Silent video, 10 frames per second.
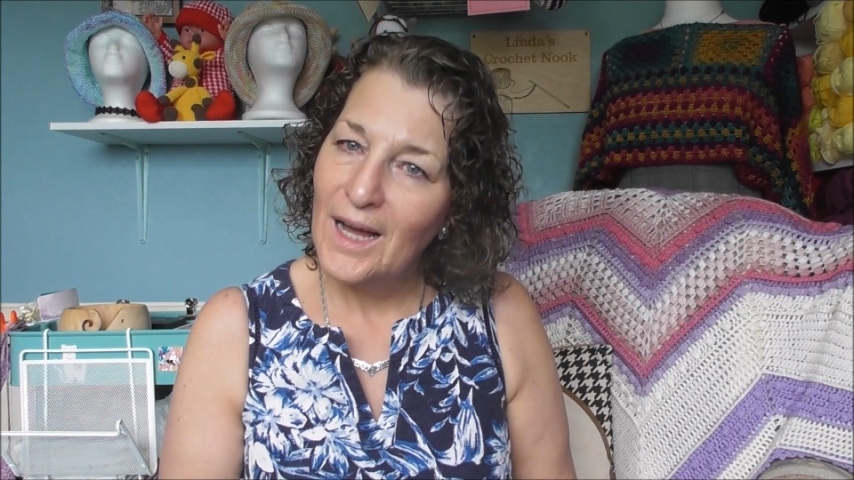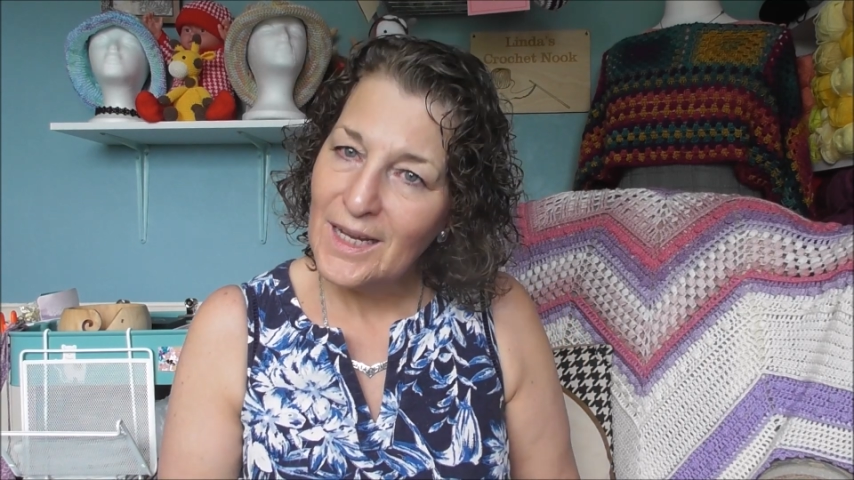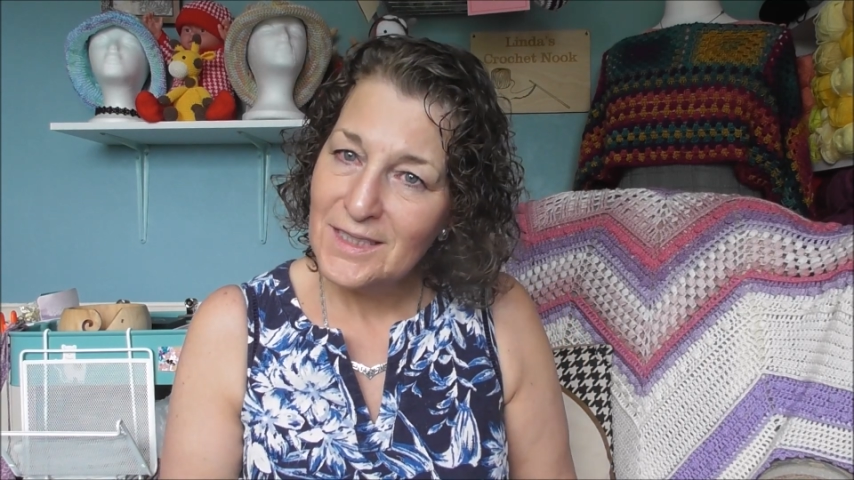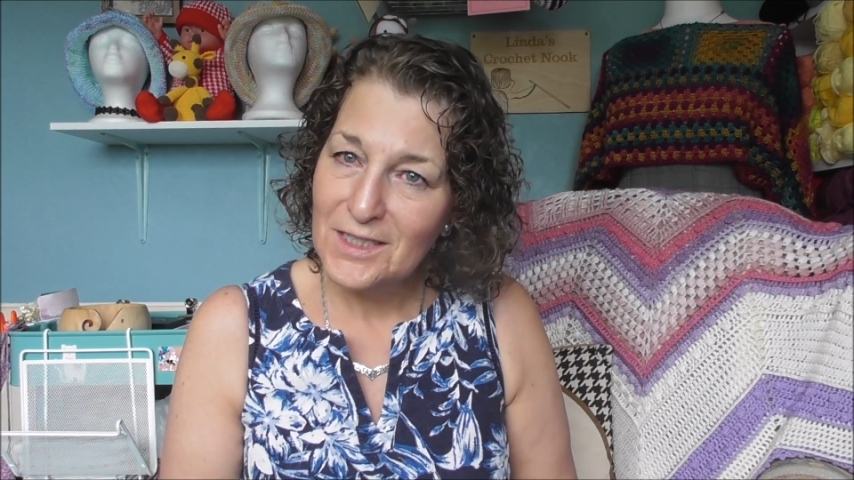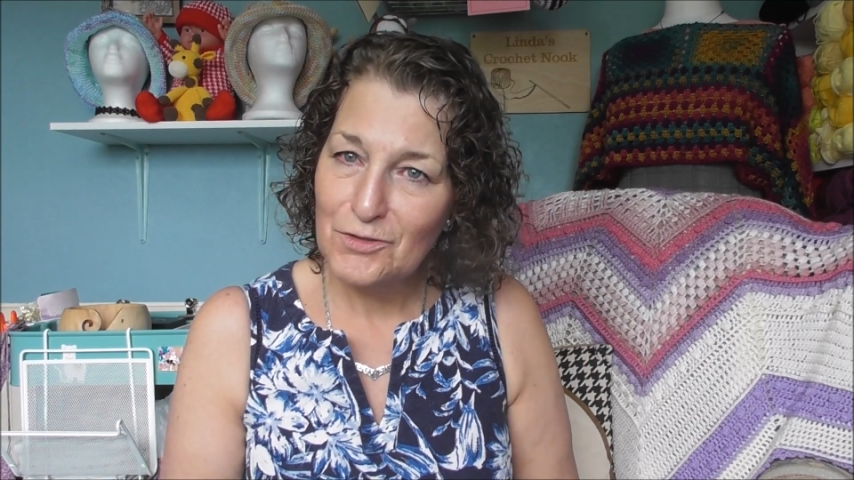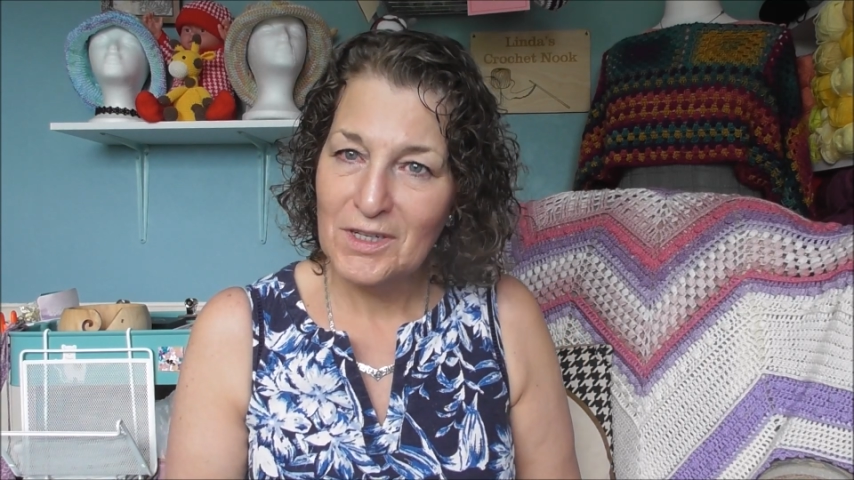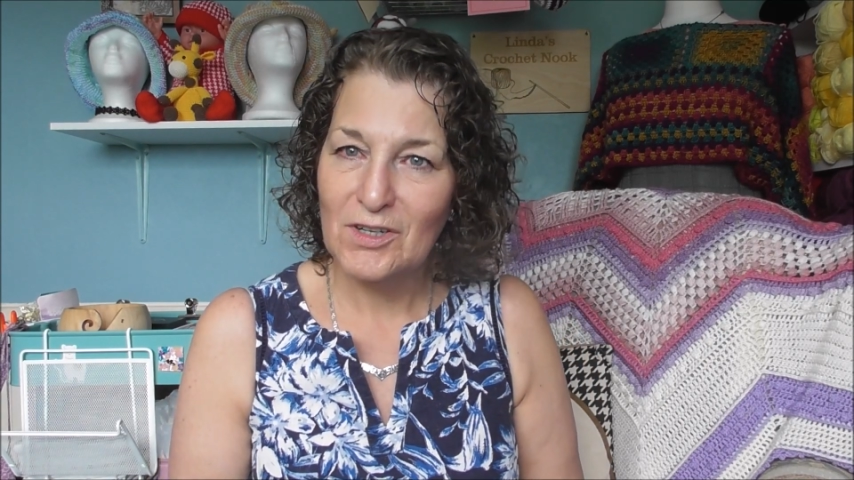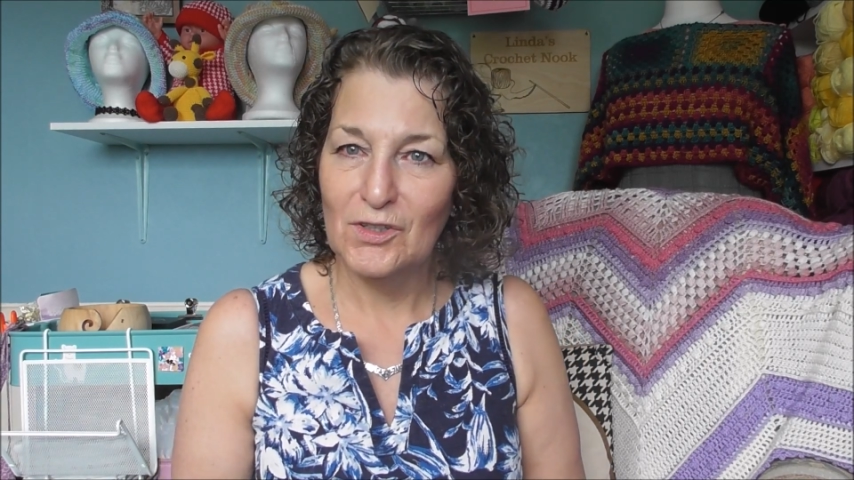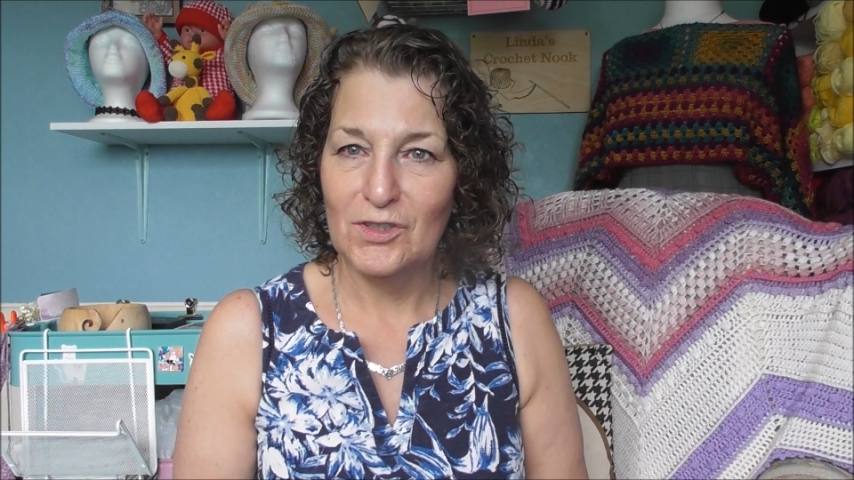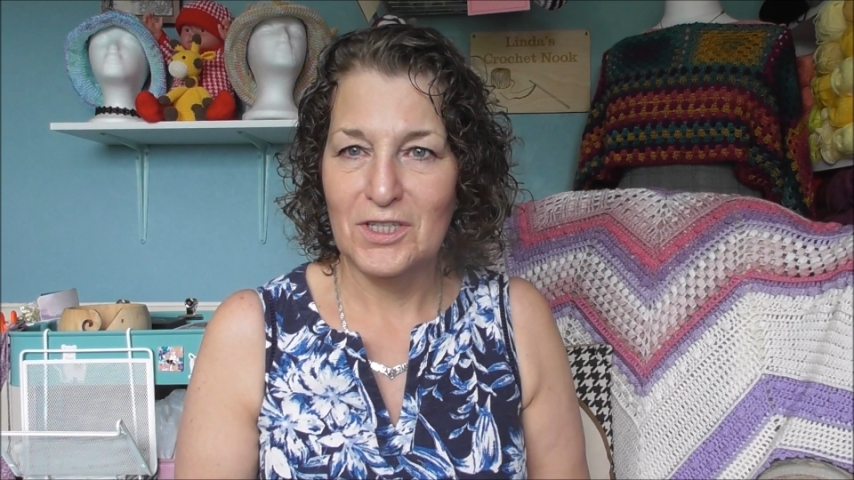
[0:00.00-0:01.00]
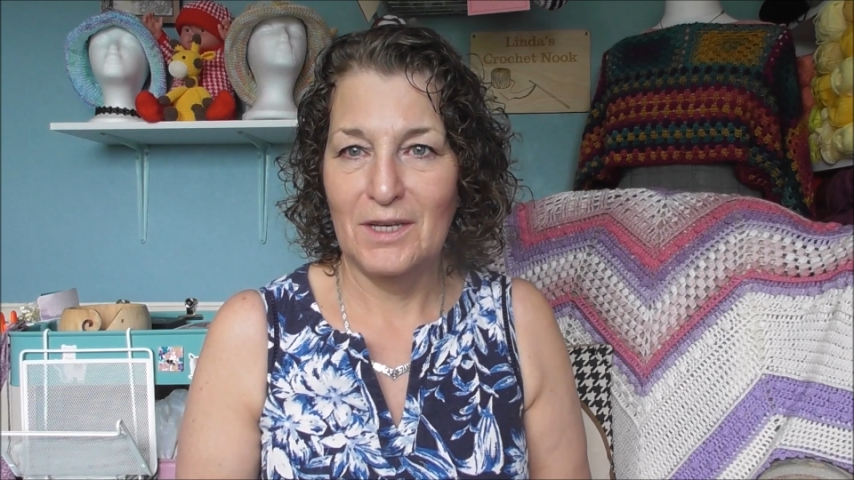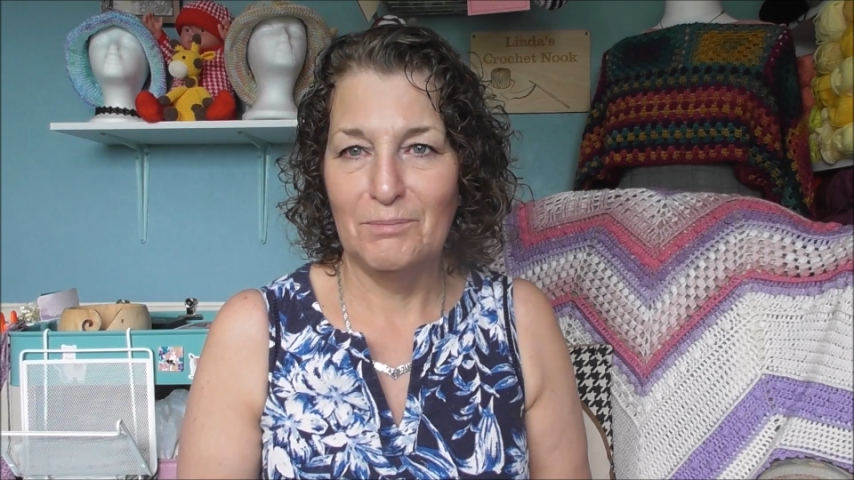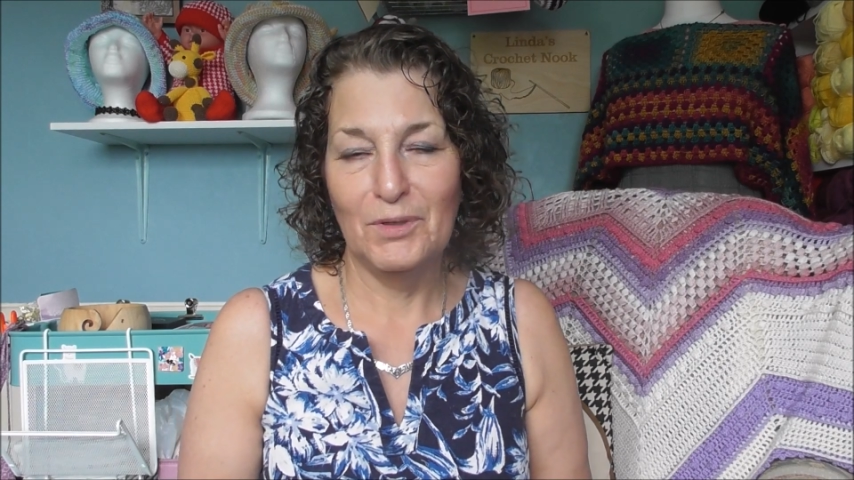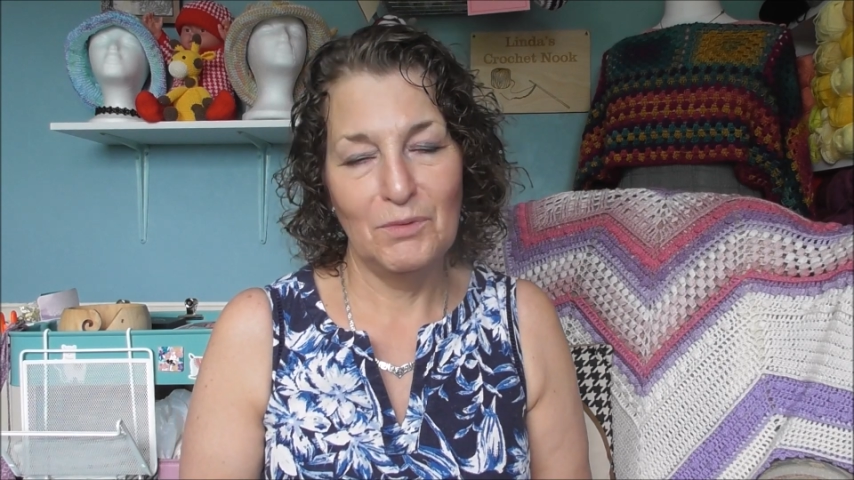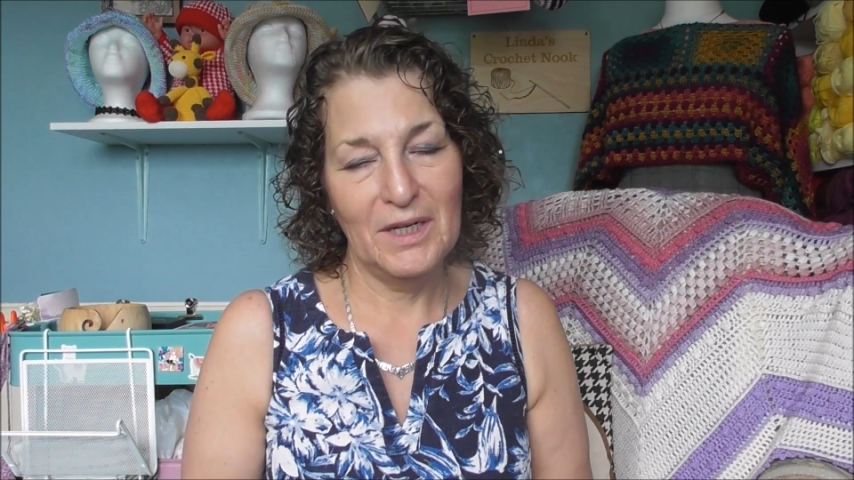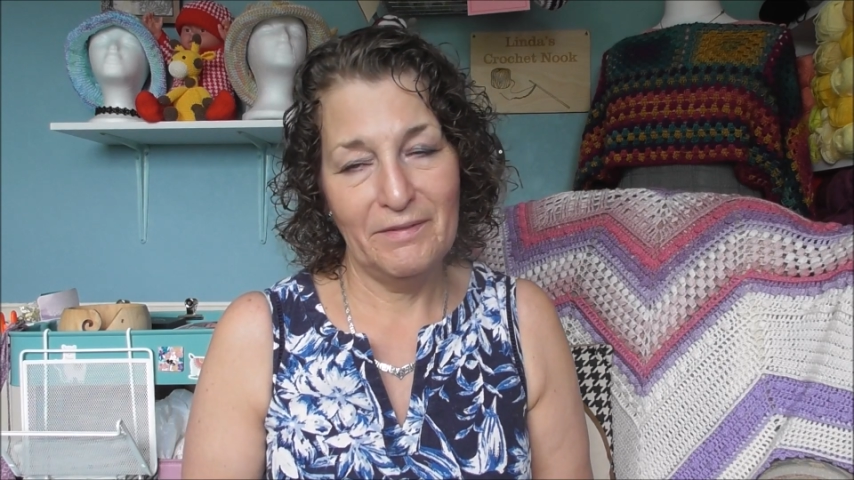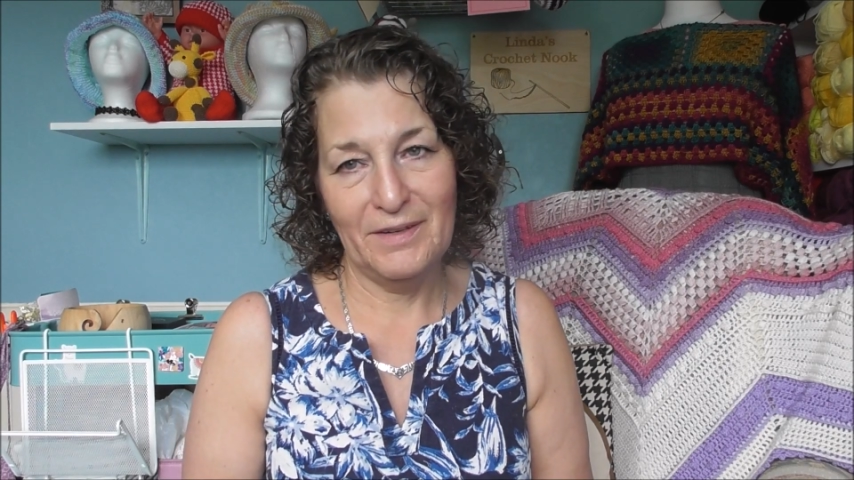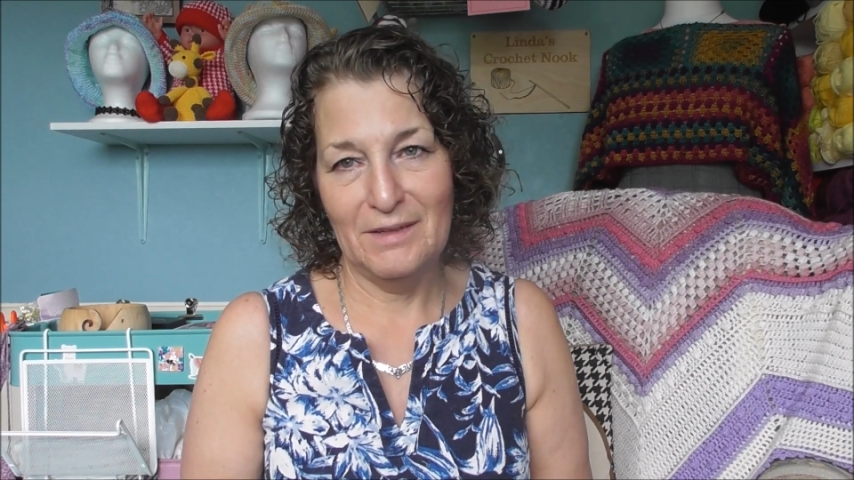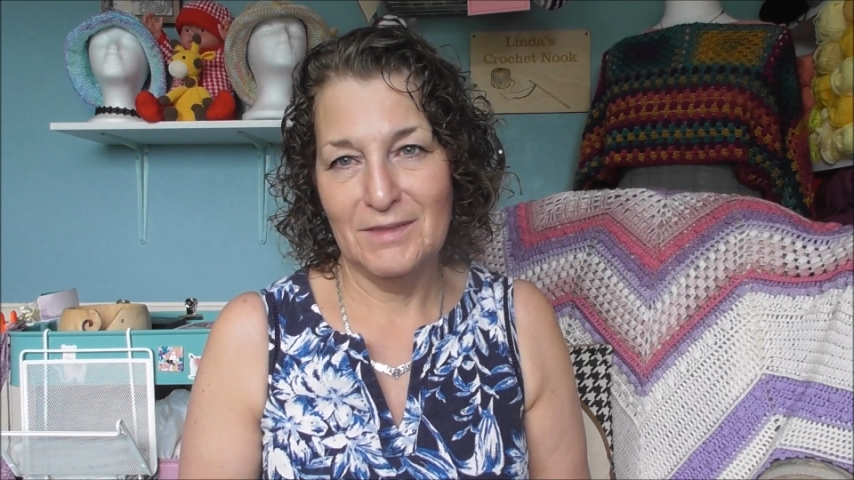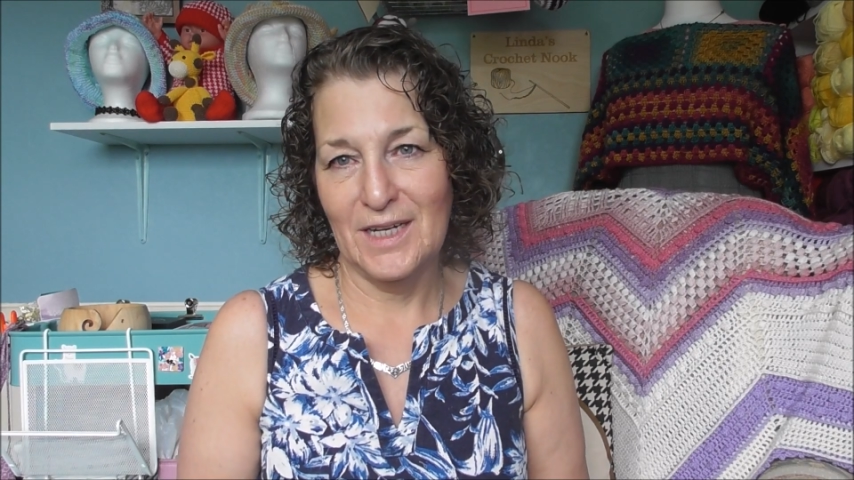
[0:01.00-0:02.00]
I did record it but when I
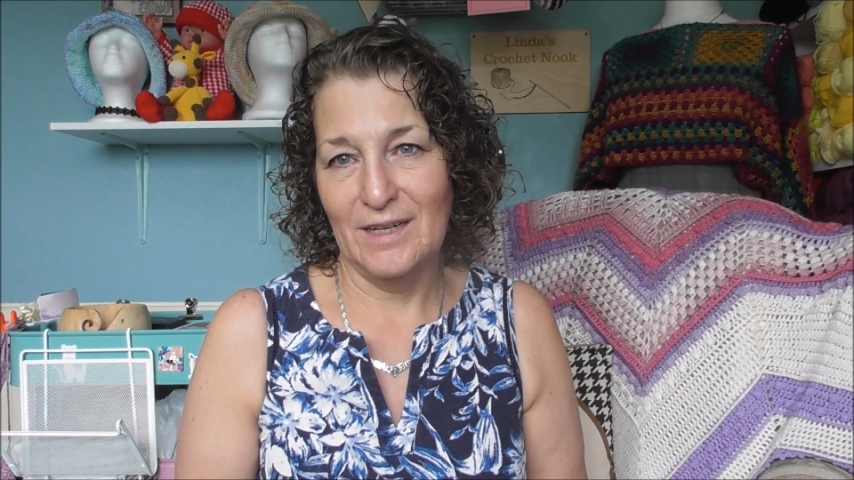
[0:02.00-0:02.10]
found